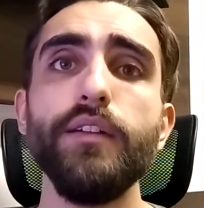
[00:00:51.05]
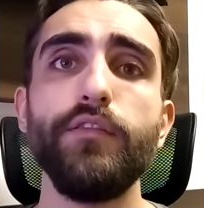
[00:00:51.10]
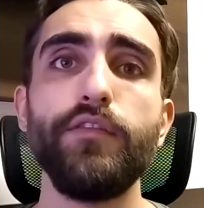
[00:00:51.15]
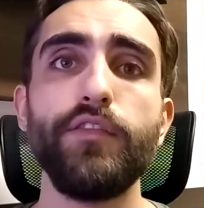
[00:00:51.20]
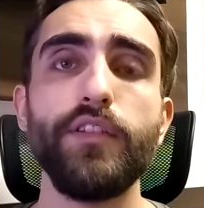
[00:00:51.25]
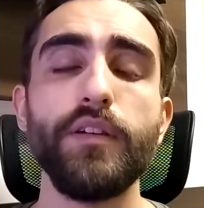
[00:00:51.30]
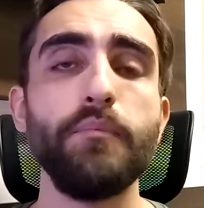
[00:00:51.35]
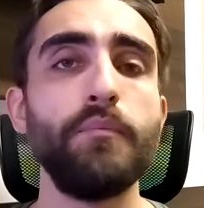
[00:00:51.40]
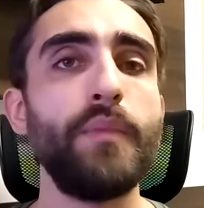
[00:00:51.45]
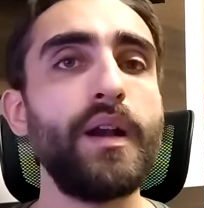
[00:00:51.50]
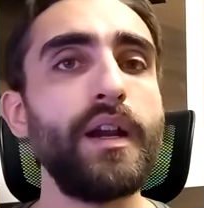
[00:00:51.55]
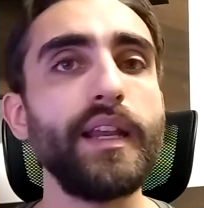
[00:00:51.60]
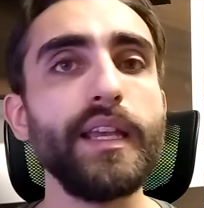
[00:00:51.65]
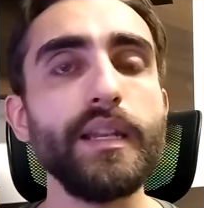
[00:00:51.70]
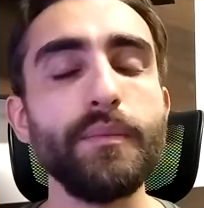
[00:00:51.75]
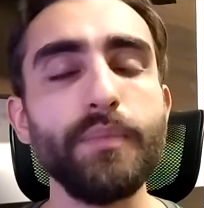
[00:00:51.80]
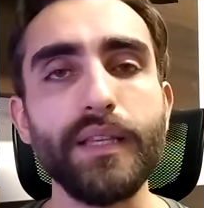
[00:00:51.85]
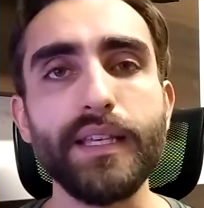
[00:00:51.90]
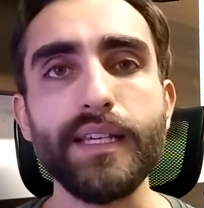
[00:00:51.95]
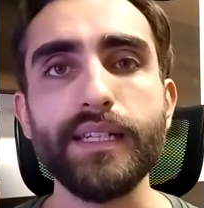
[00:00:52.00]
from
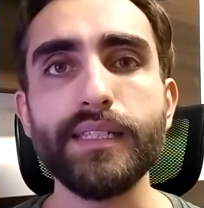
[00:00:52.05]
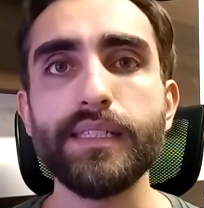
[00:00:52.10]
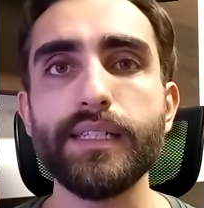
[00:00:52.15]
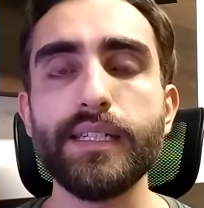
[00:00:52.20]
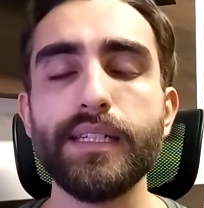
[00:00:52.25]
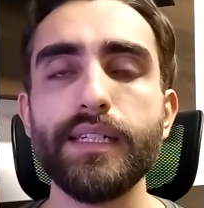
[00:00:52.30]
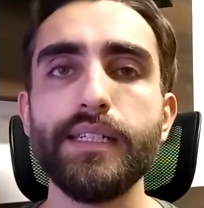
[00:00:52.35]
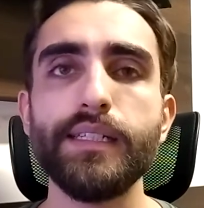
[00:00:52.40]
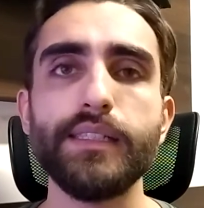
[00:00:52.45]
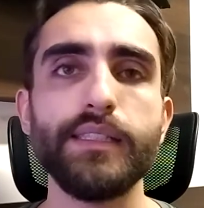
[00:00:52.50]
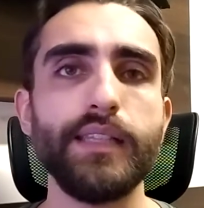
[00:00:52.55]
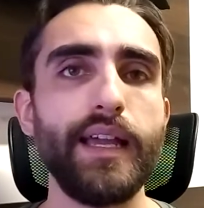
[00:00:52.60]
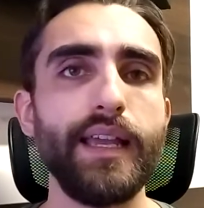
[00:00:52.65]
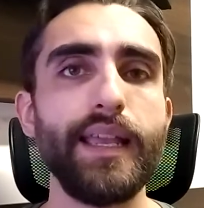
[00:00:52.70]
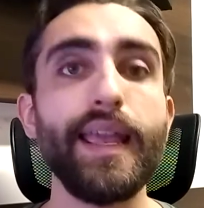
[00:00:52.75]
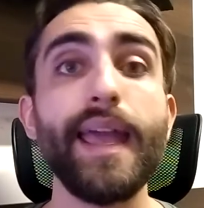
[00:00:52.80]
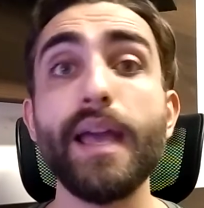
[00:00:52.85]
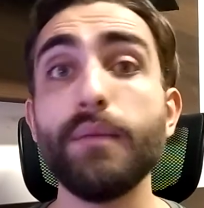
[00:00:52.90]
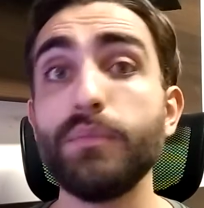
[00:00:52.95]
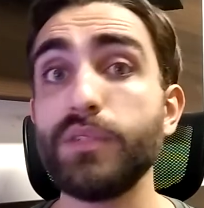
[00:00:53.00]
marketplaces
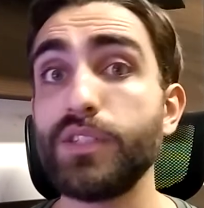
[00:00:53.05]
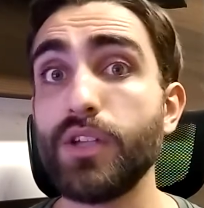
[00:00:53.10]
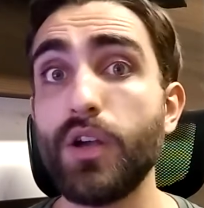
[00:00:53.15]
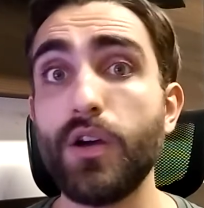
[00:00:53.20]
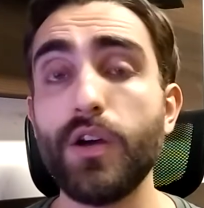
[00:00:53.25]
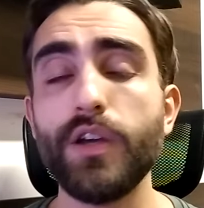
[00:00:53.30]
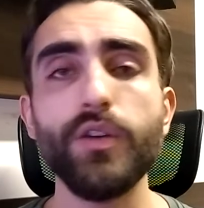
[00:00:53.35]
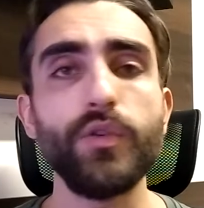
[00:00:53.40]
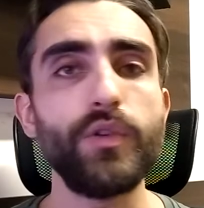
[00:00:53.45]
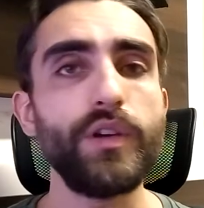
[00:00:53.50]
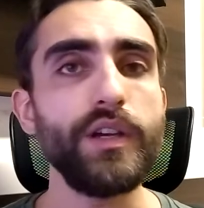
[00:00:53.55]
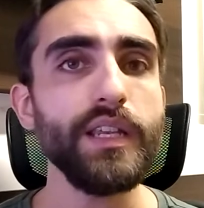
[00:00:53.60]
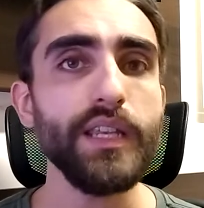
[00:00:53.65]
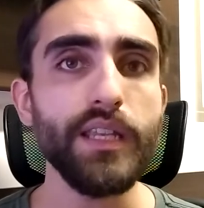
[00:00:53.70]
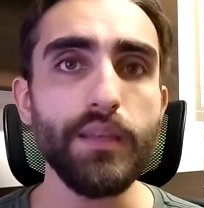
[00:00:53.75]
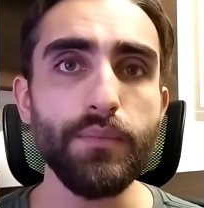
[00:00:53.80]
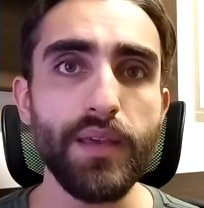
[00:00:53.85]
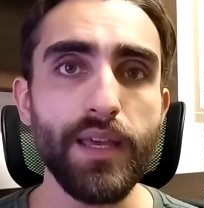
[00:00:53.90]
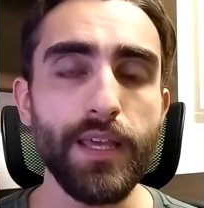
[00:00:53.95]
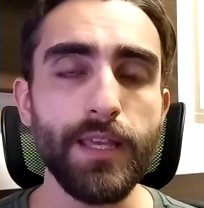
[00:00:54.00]
like Amazon or
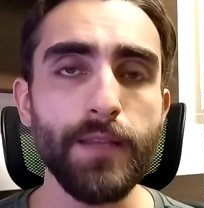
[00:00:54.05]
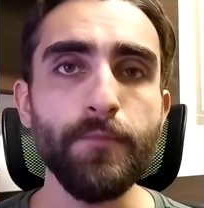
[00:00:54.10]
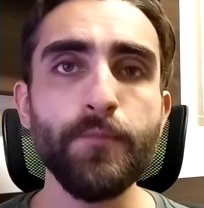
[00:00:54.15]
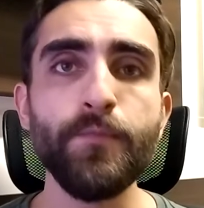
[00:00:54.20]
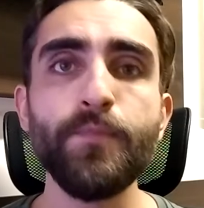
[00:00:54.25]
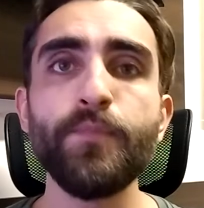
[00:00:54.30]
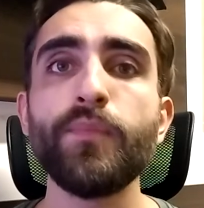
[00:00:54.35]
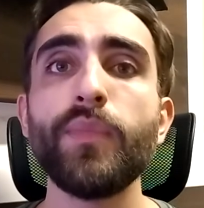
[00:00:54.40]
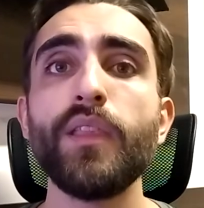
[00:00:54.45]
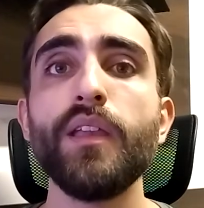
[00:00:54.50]
eBay.